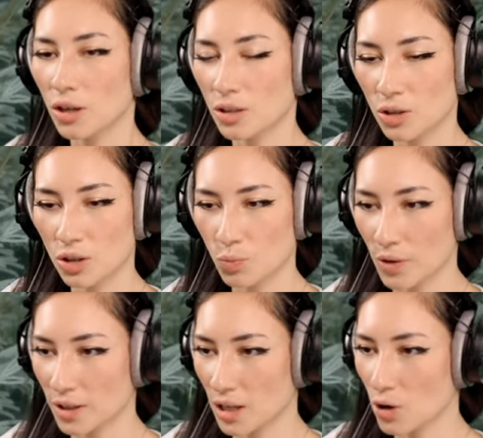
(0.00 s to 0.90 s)
She just what?
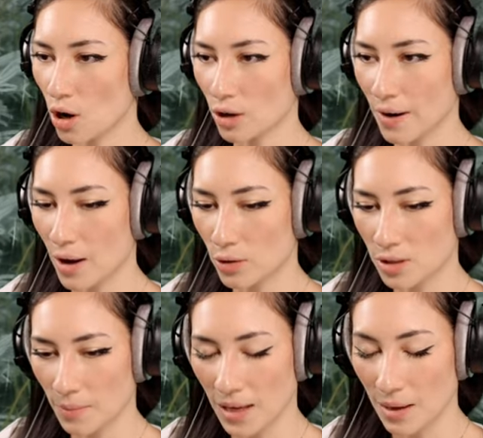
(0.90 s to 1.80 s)
Did they knock her out or
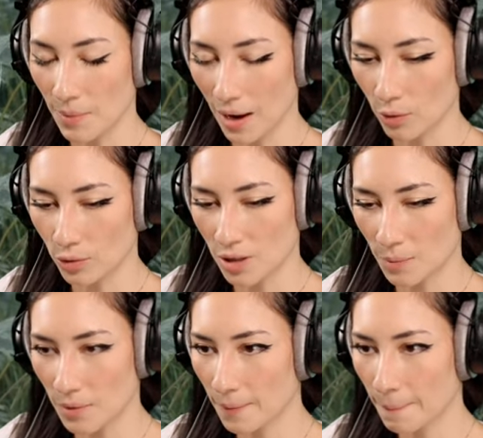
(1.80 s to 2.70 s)
something? Him out or something?